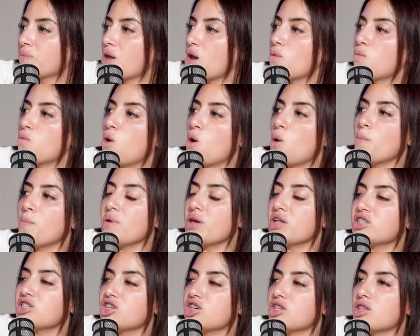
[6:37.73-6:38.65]
It won't
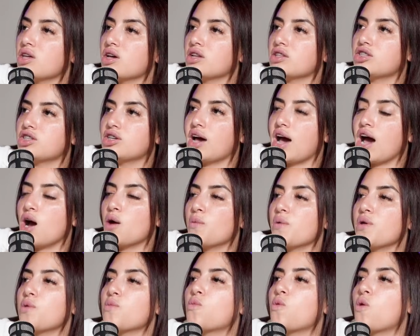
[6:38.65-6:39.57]
be to how
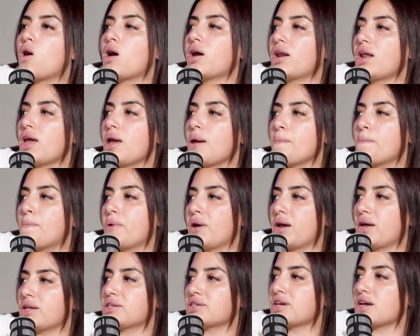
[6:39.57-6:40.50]
we want it, but
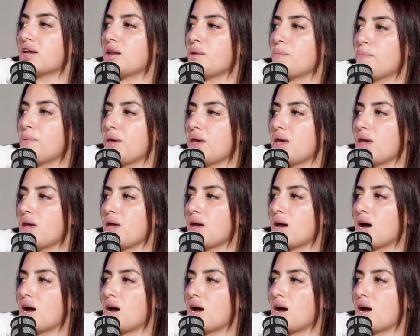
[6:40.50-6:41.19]
it's gonna be